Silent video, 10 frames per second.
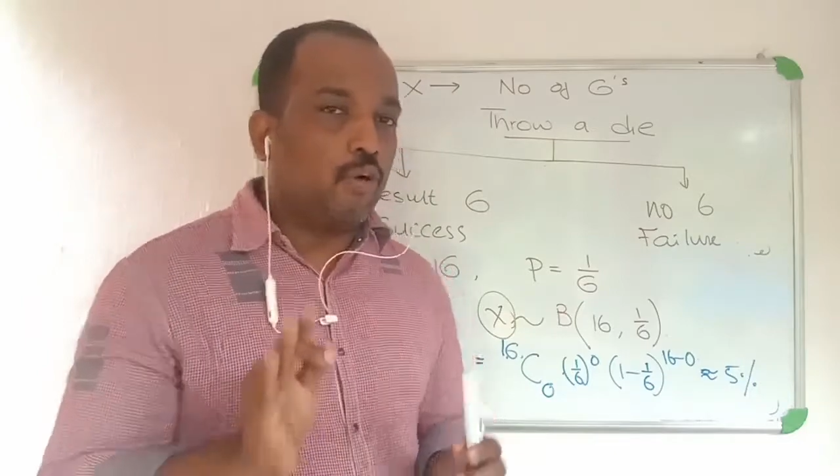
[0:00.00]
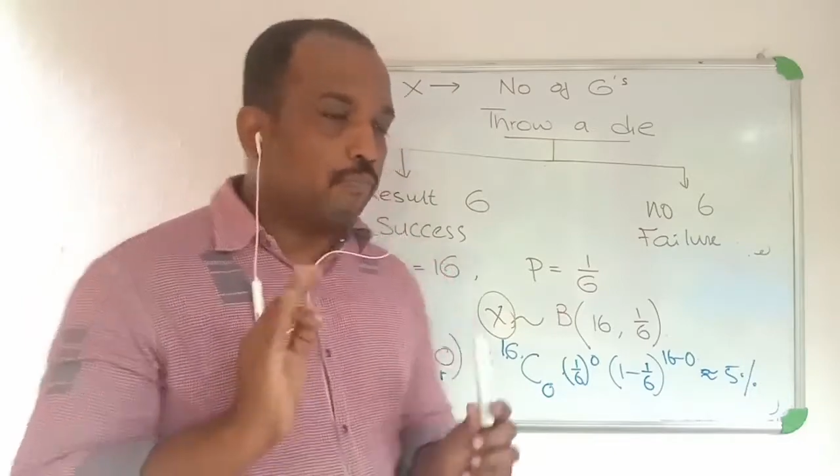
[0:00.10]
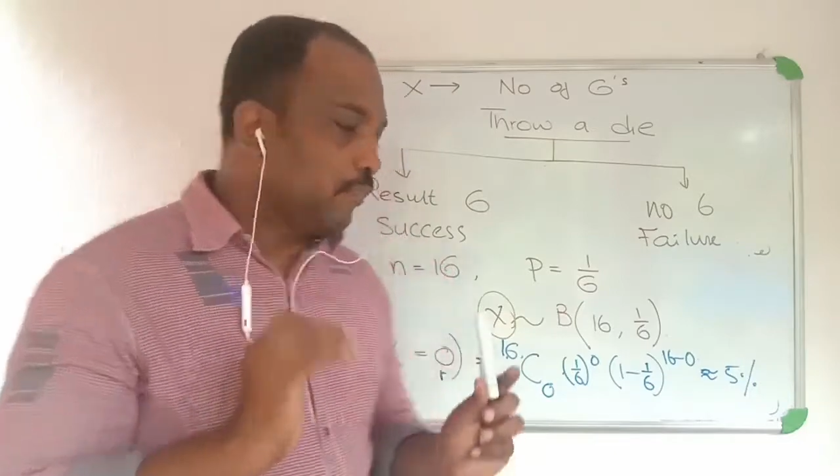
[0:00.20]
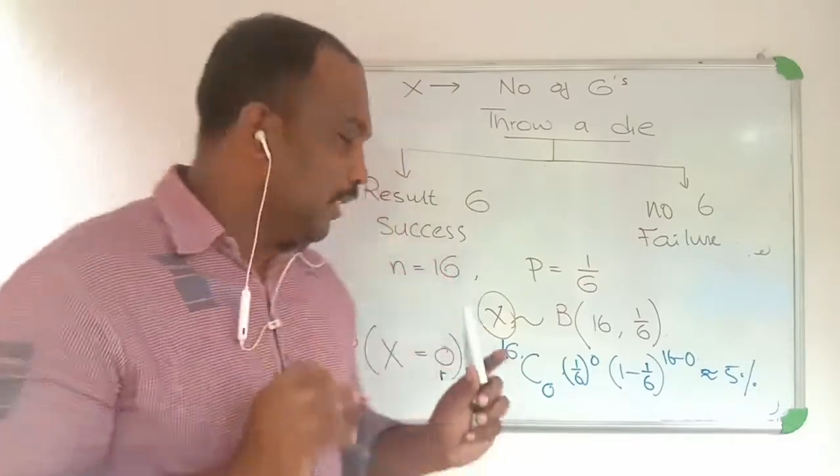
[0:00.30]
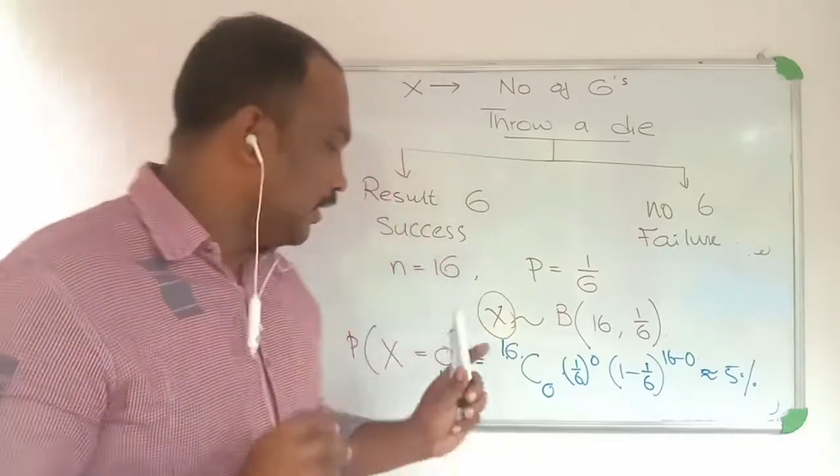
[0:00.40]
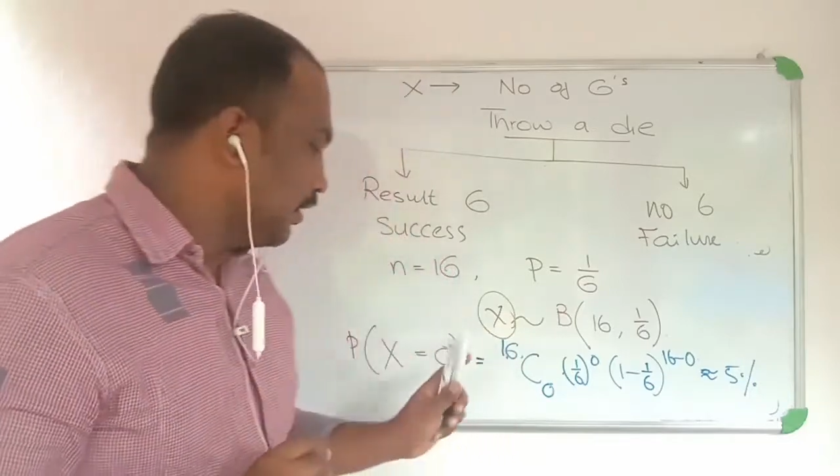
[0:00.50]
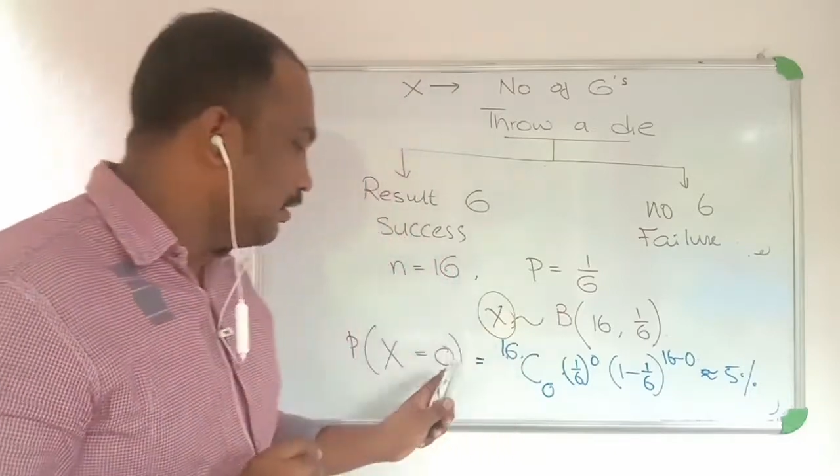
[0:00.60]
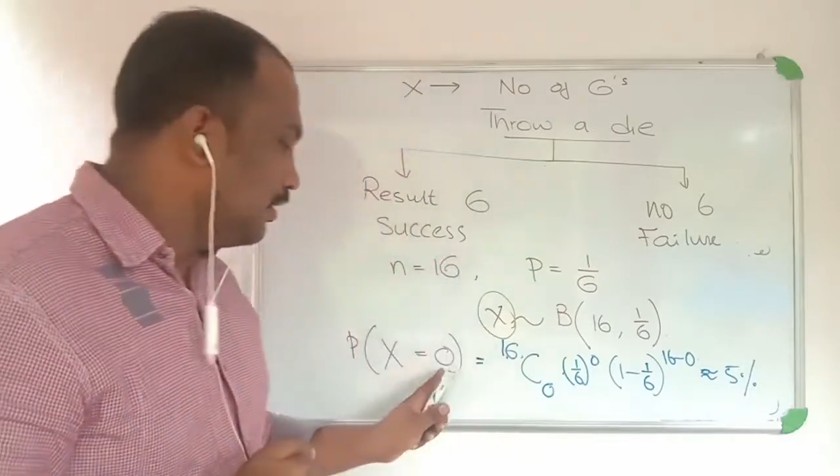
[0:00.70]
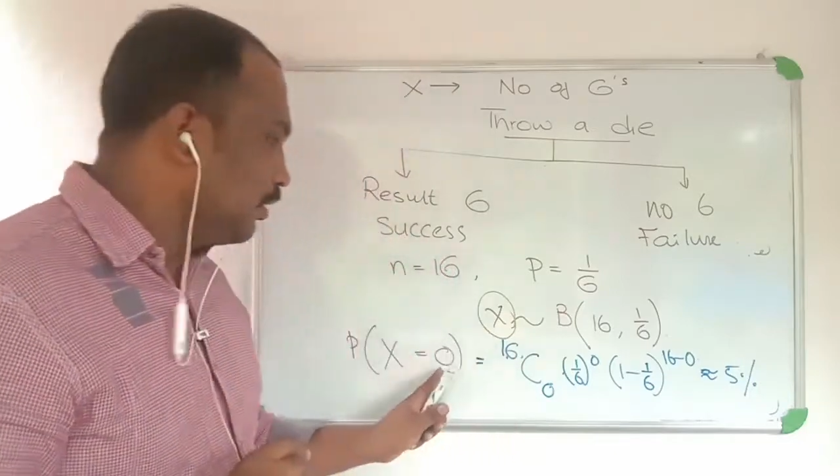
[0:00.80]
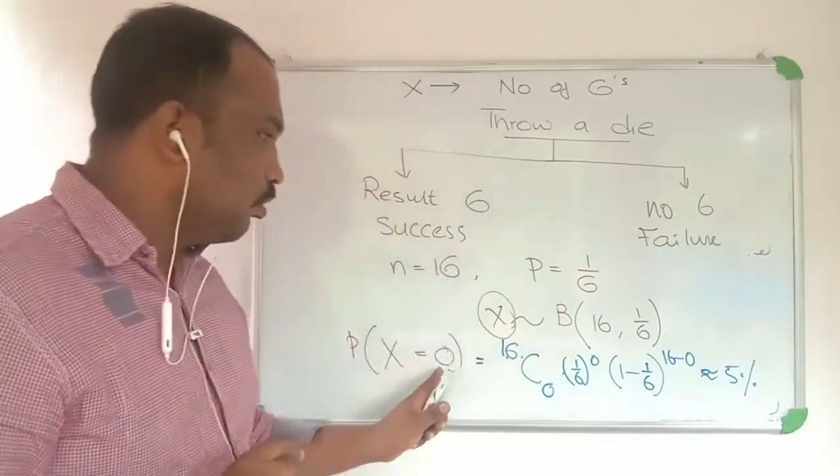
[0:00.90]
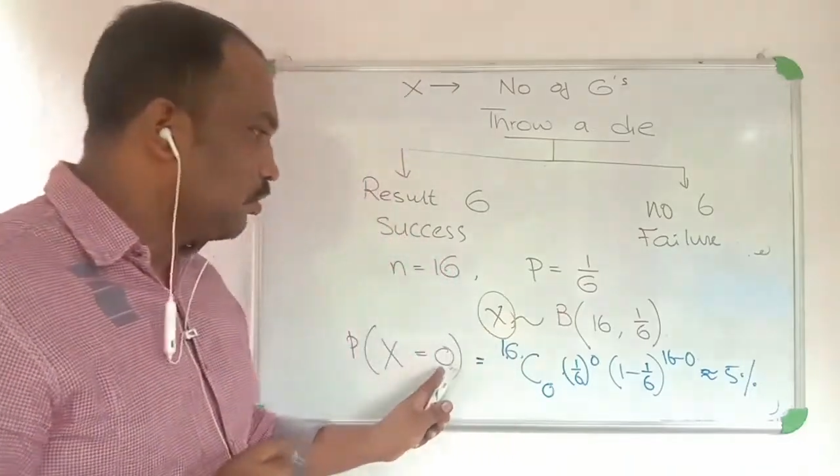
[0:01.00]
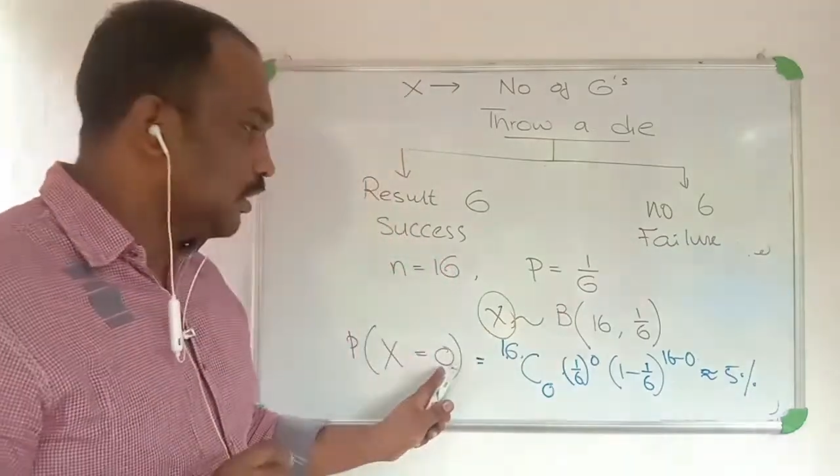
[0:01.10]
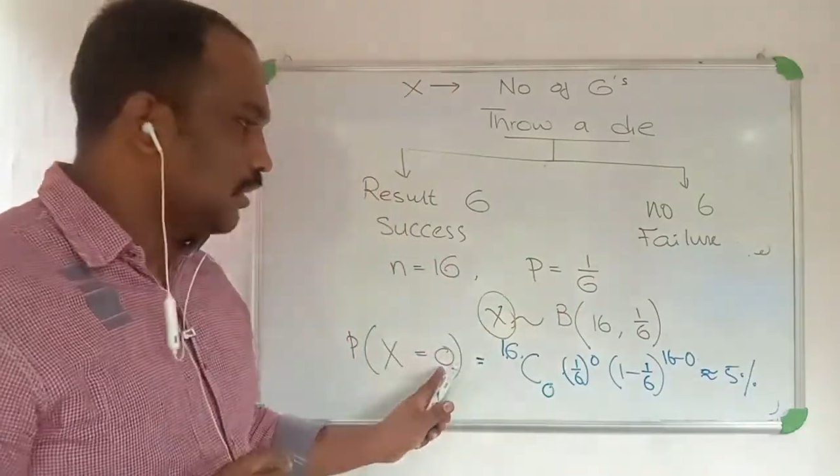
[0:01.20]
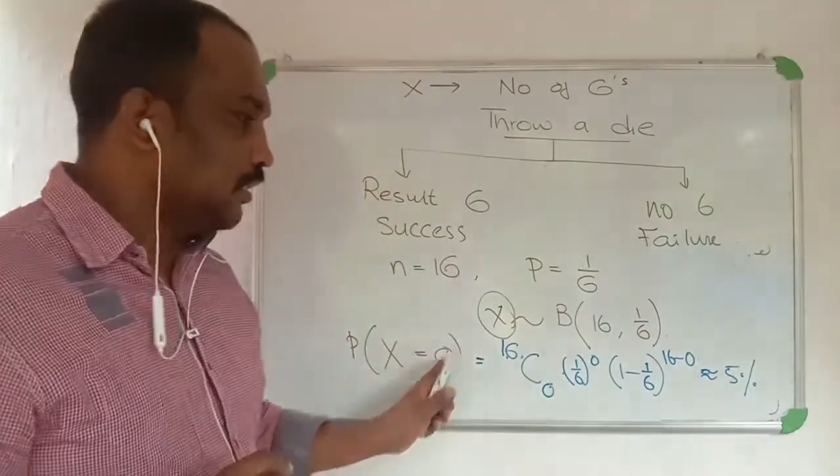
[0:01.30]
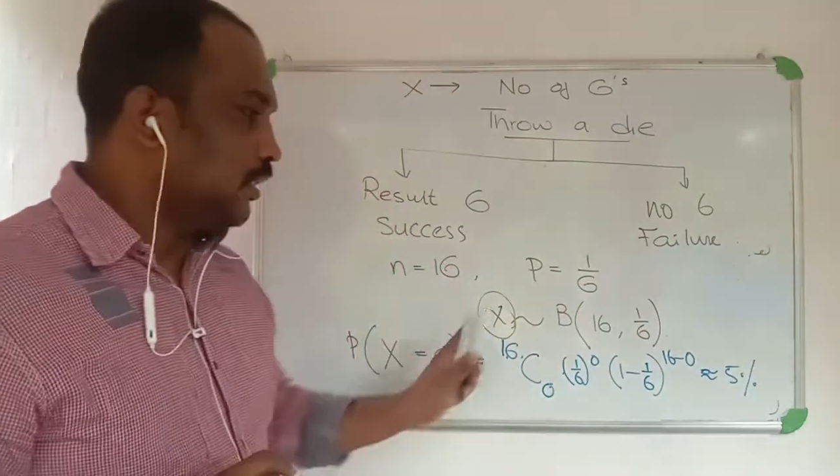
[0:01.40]
of getting 0
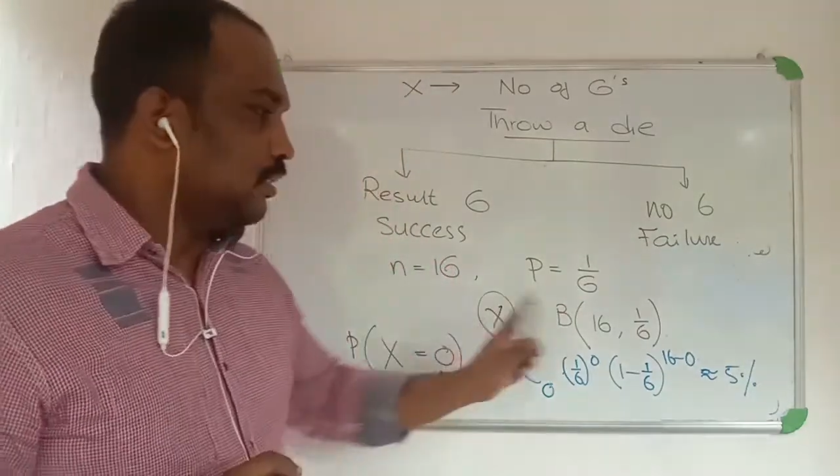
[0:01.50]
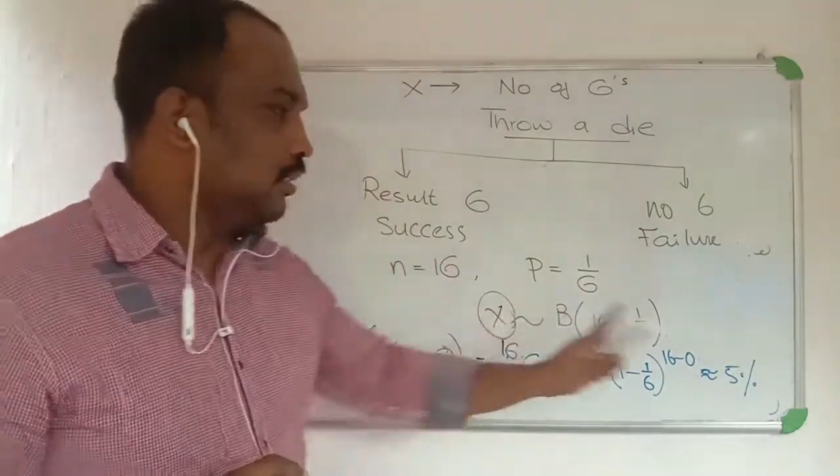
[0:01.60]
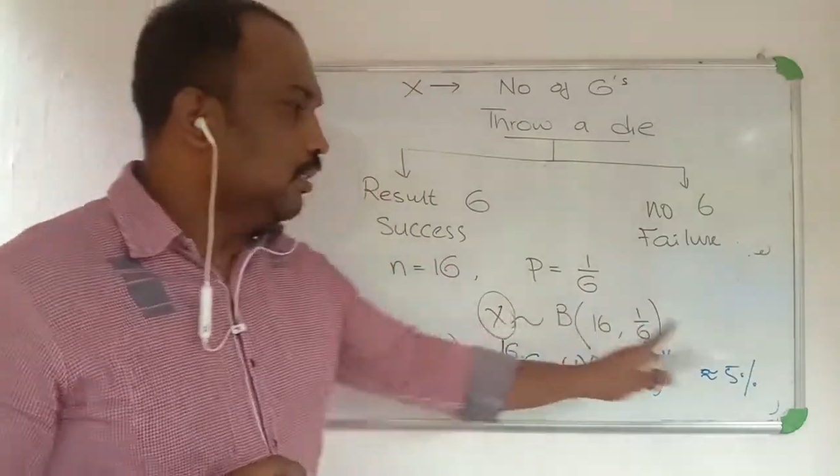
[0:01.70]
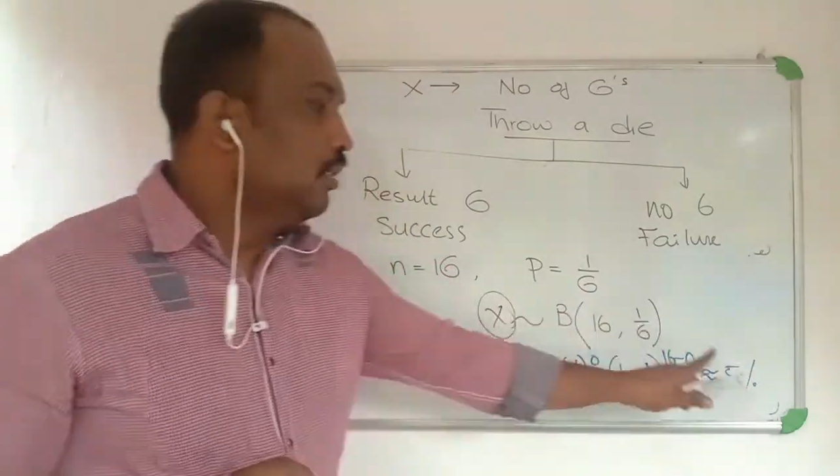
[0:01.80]
sixes